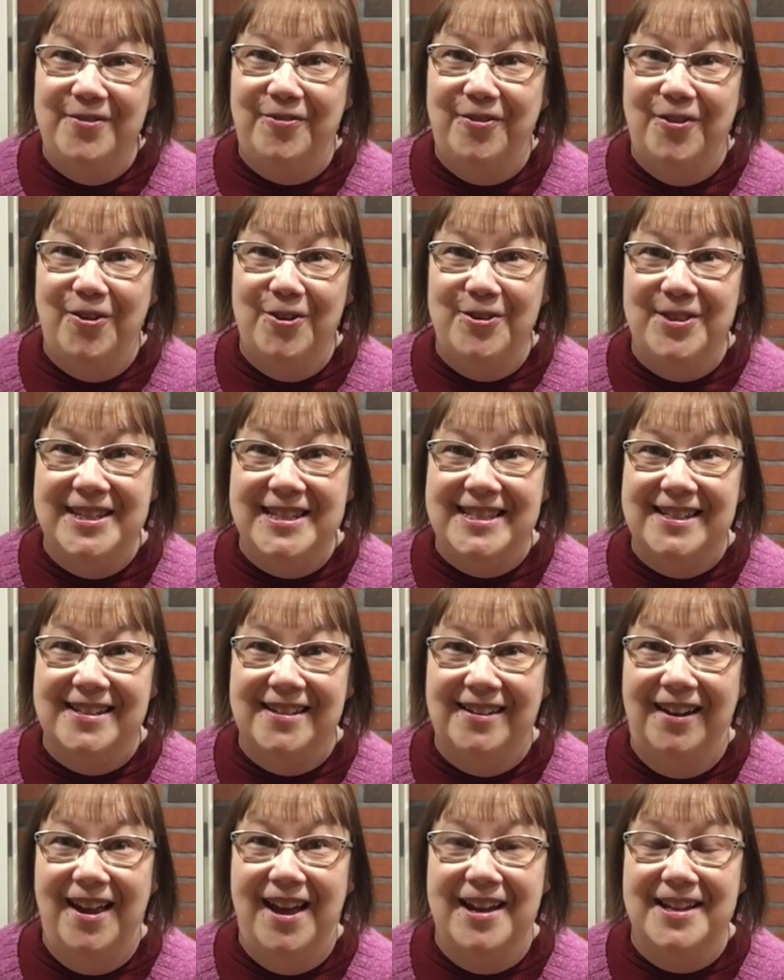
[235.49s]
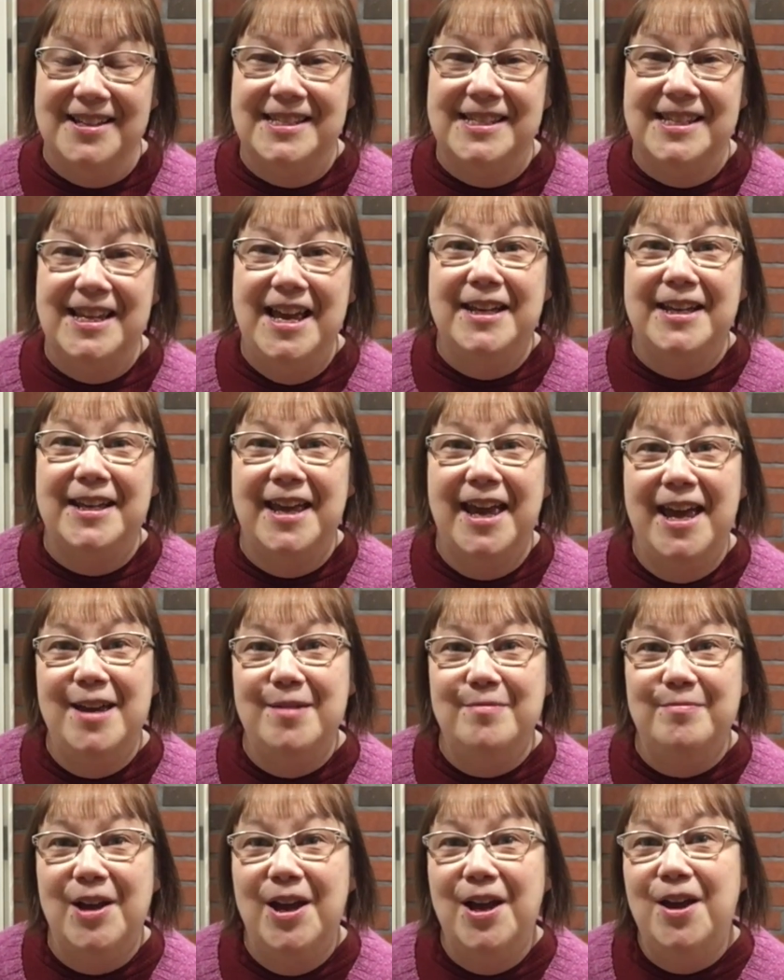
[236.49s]
for this class
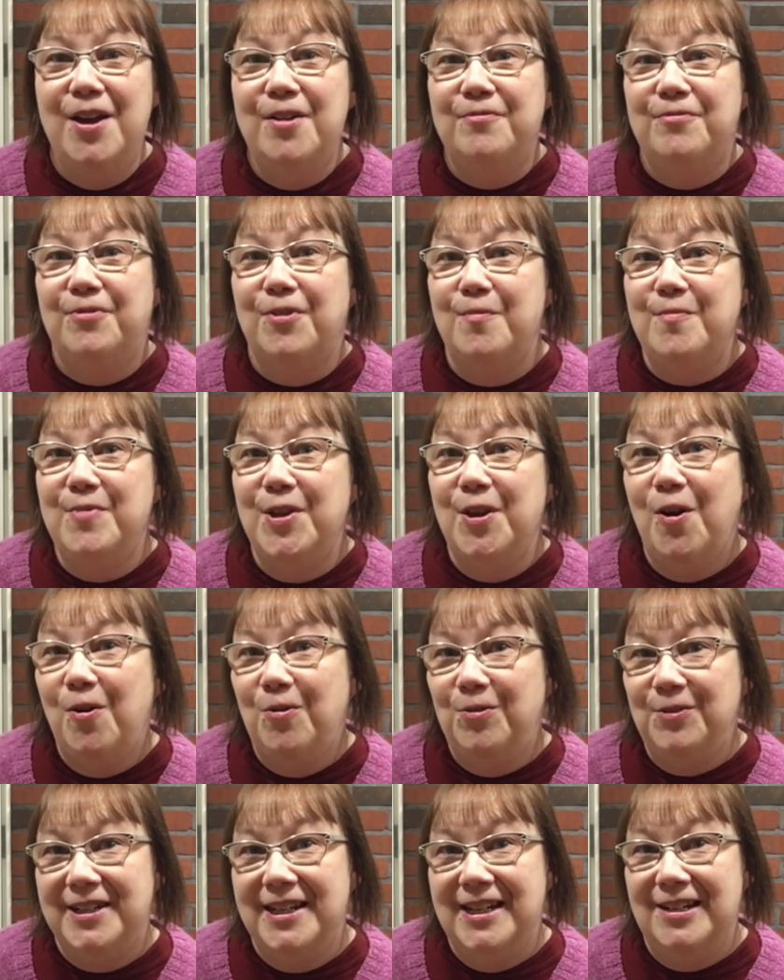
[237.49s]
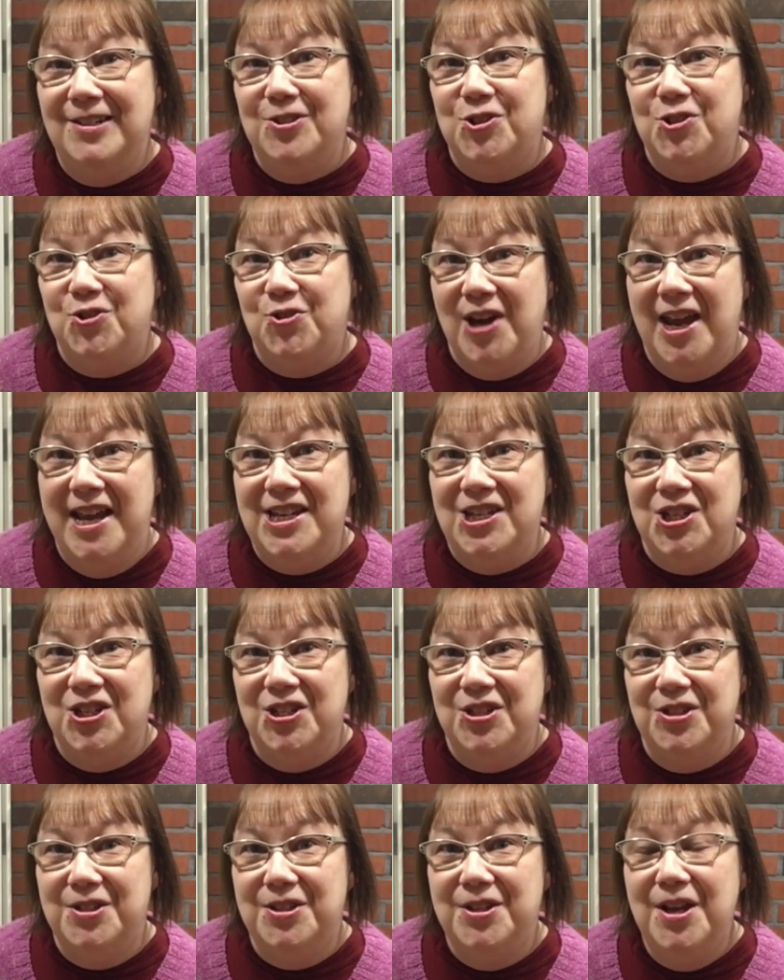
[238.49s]
came from the old
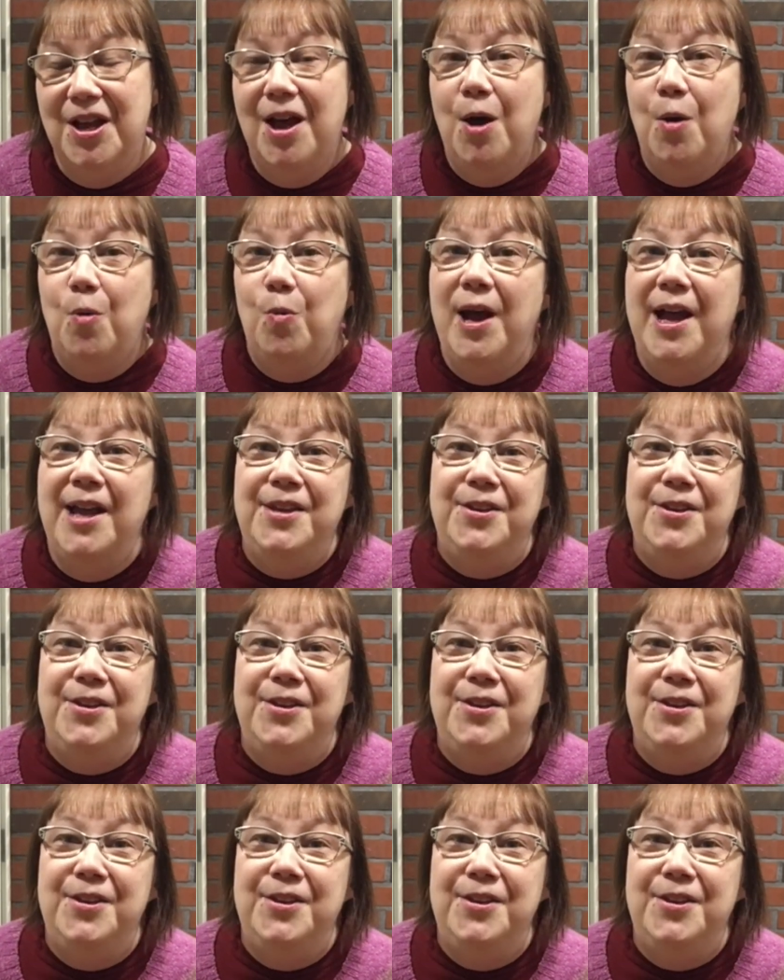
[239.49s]
illustrations, where